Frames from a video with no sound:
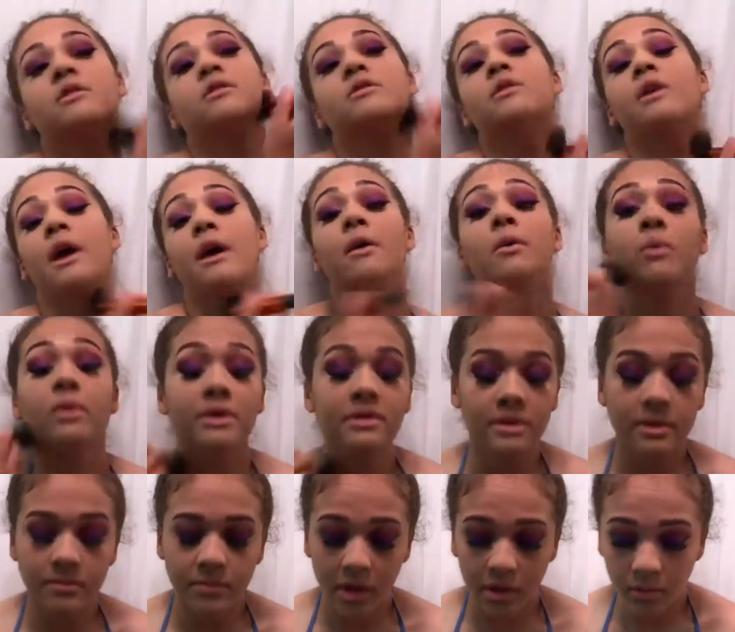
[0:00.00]
So yeah, once
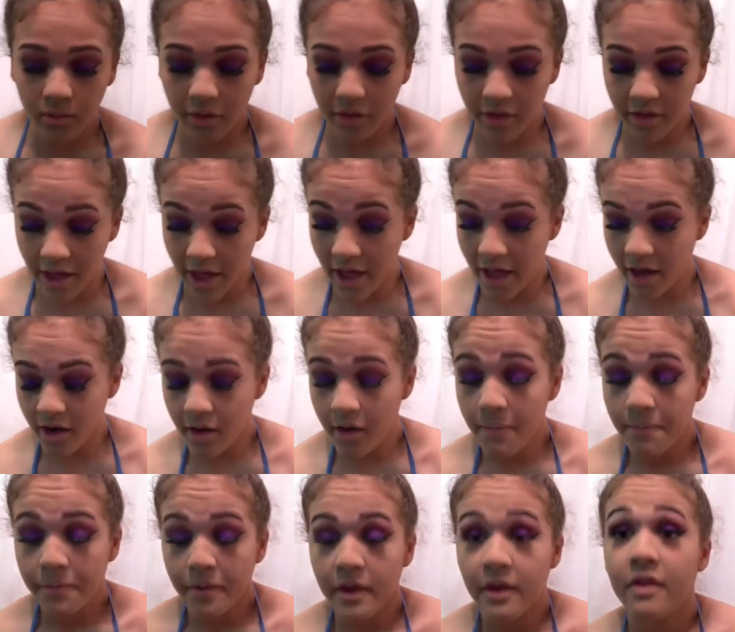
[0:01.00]
I'm done with that,
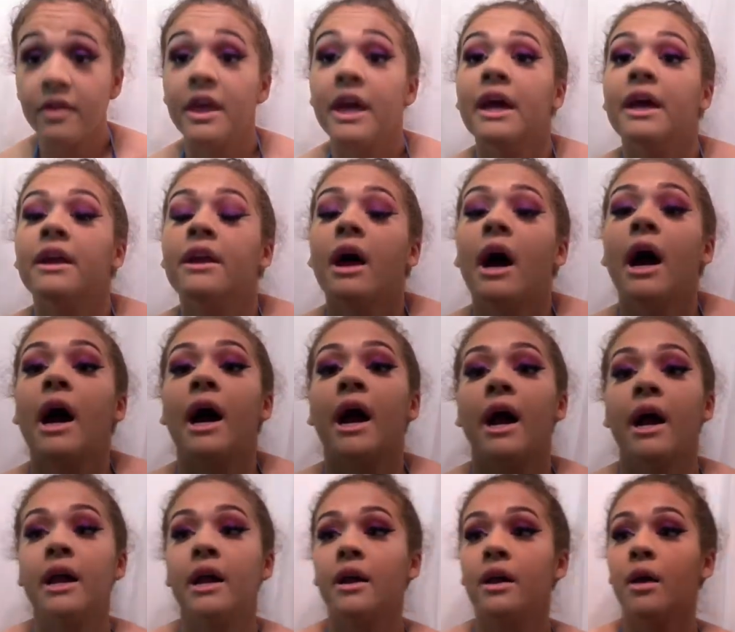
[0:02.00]
then
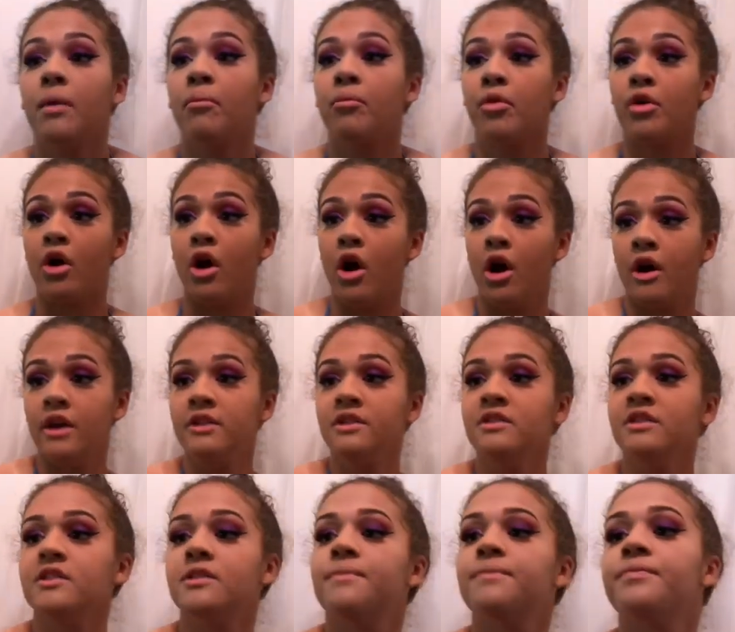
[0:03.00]
I
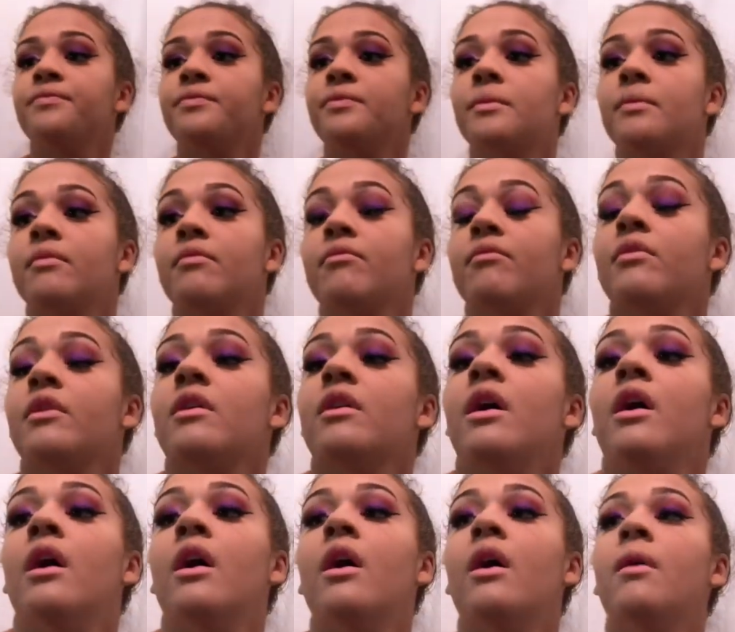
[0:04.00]
bronze.
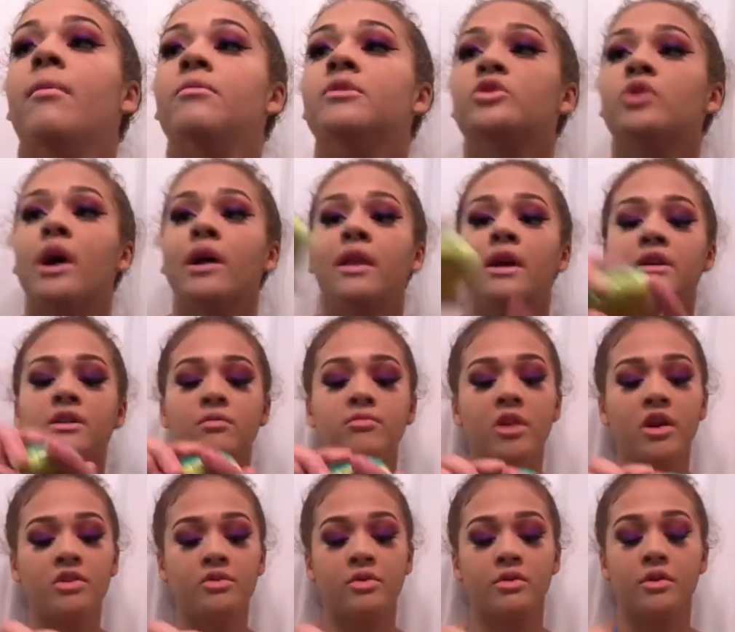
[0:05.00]
So I like to
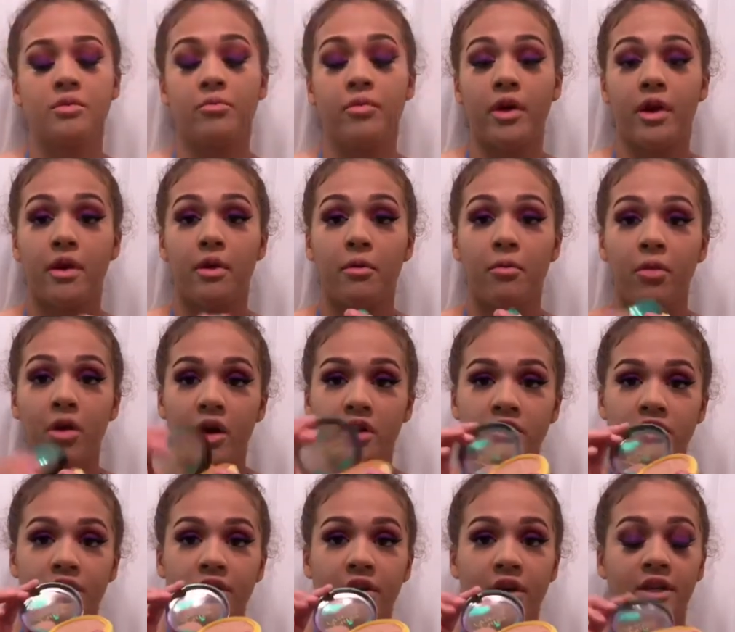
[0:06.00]
bronze with the Butter
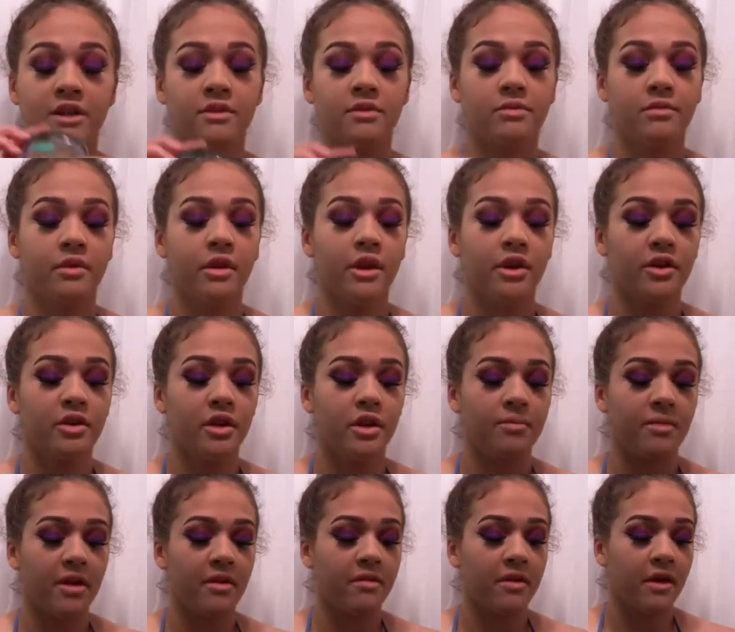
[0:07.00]
Bronzer. It's literally
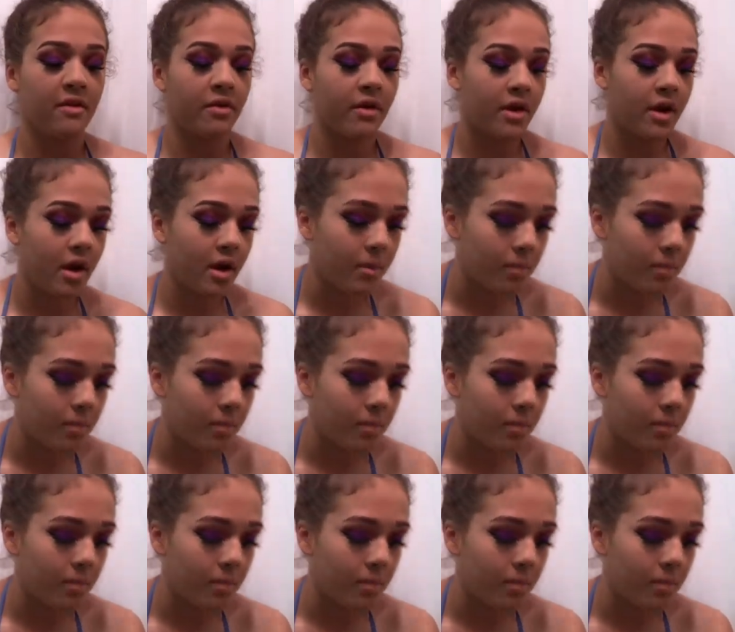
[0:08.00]
my favorite